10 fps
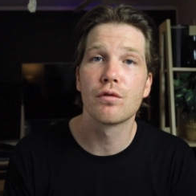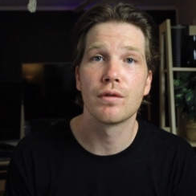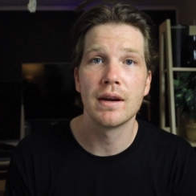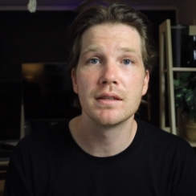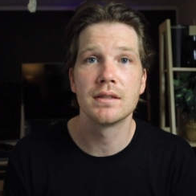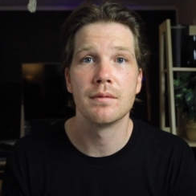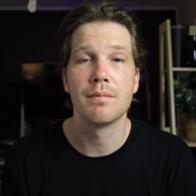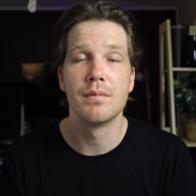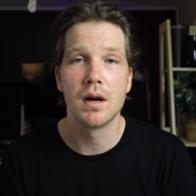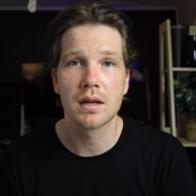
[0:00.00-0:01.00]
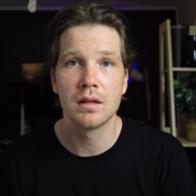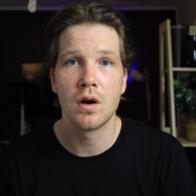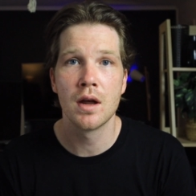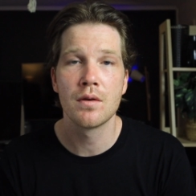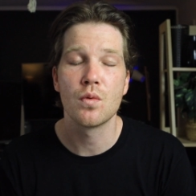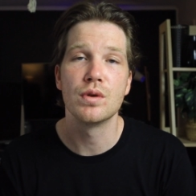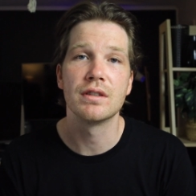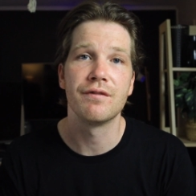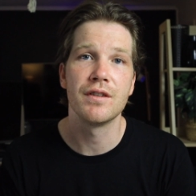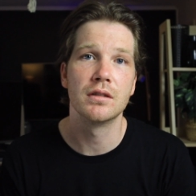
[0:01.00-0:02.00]
reason, my client
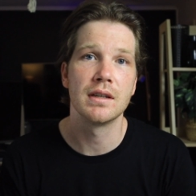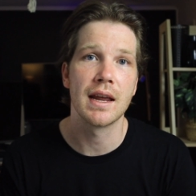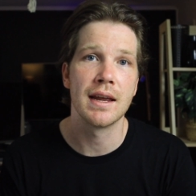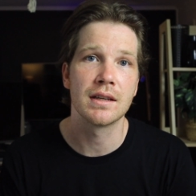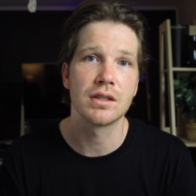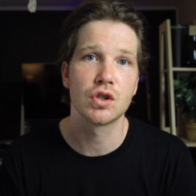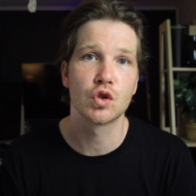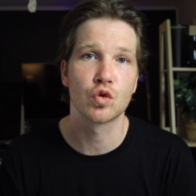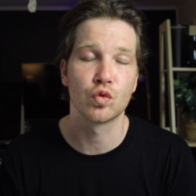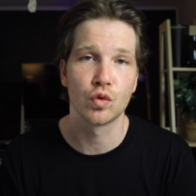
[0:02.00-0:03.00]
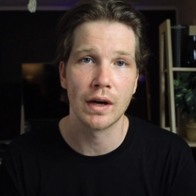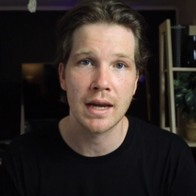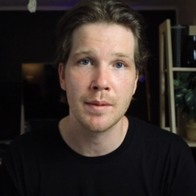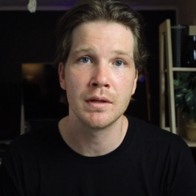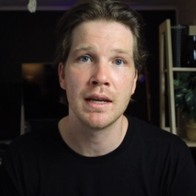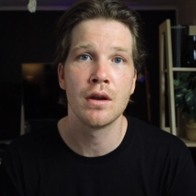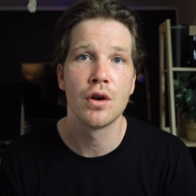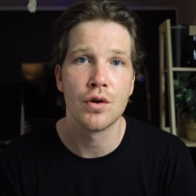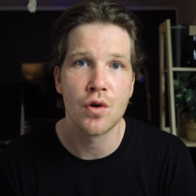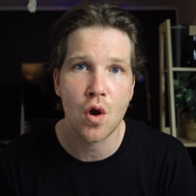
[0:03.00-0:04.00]
was feeling extremely
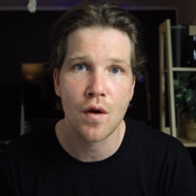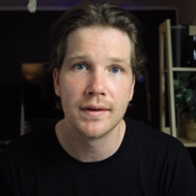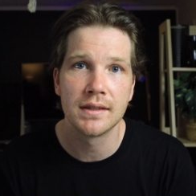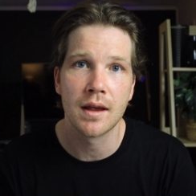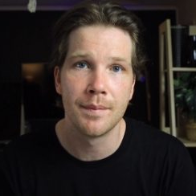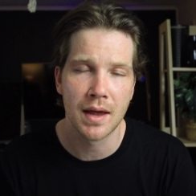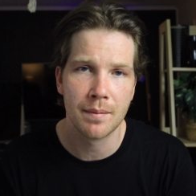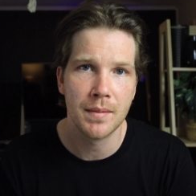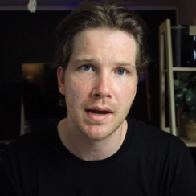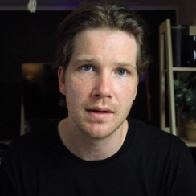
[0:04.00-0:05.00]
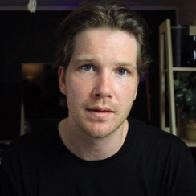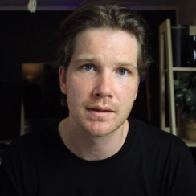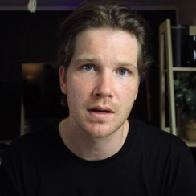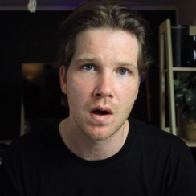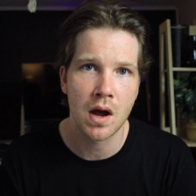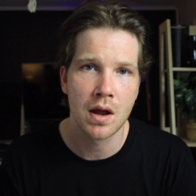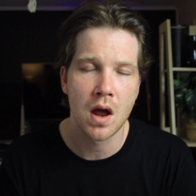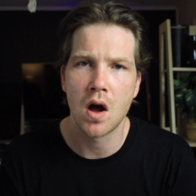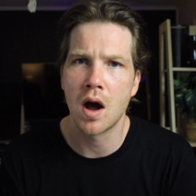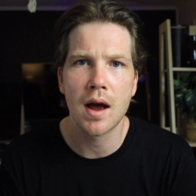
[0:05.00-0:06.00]
nervous about meeting this guy.
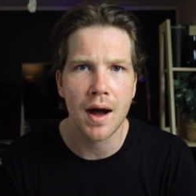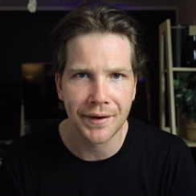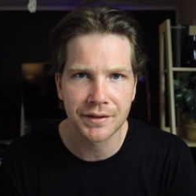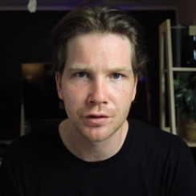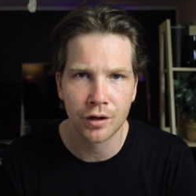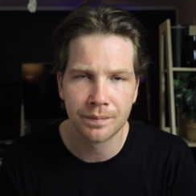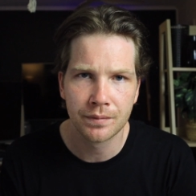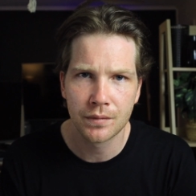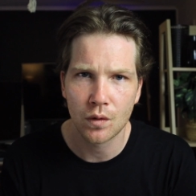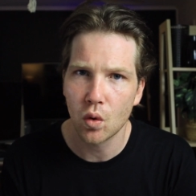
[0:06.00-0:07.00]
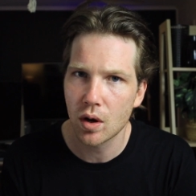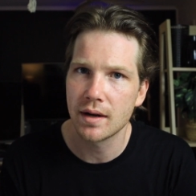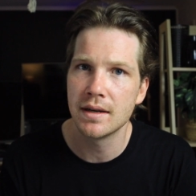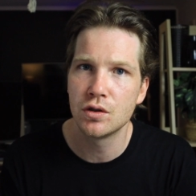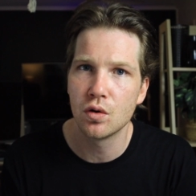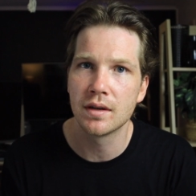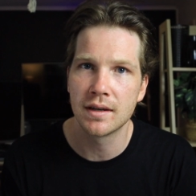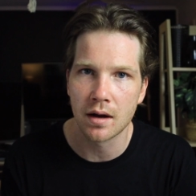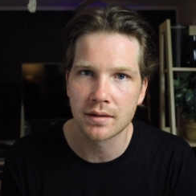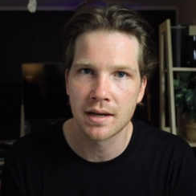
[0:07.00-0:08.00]
I asked her, what is your
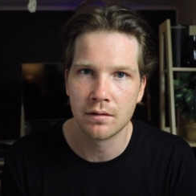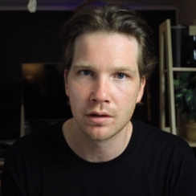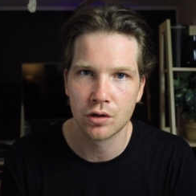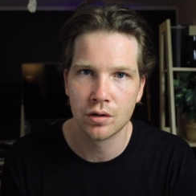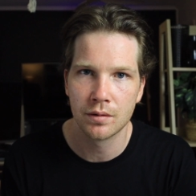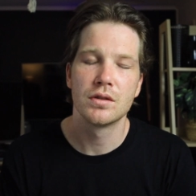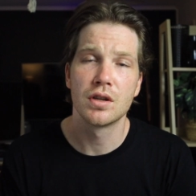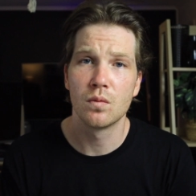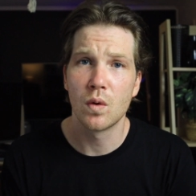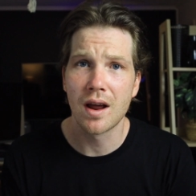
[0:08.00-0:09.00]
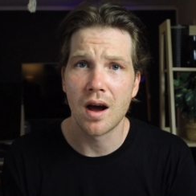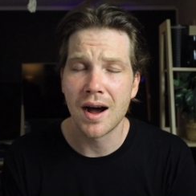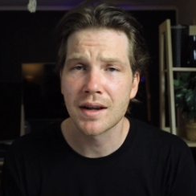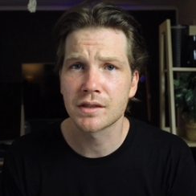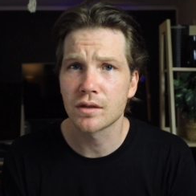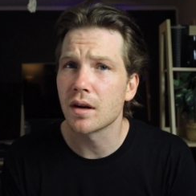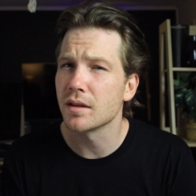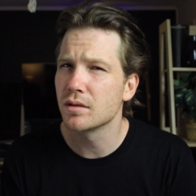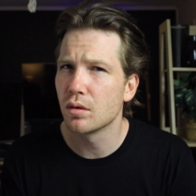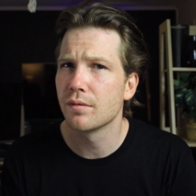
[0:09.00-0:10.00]
gut telling you? So when I asked her and I
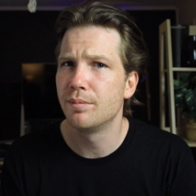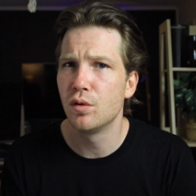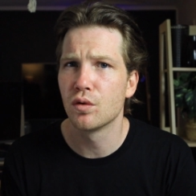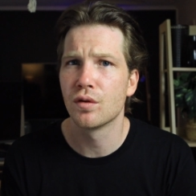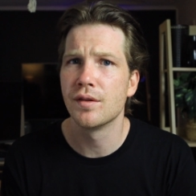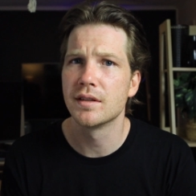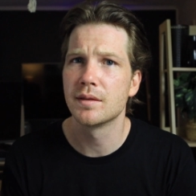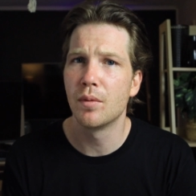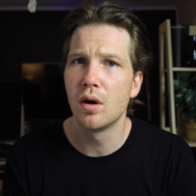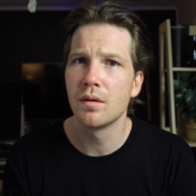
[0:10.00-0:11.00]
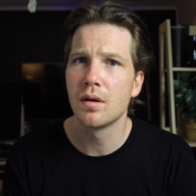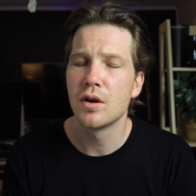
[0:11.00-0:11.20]
sort of put her on the spot,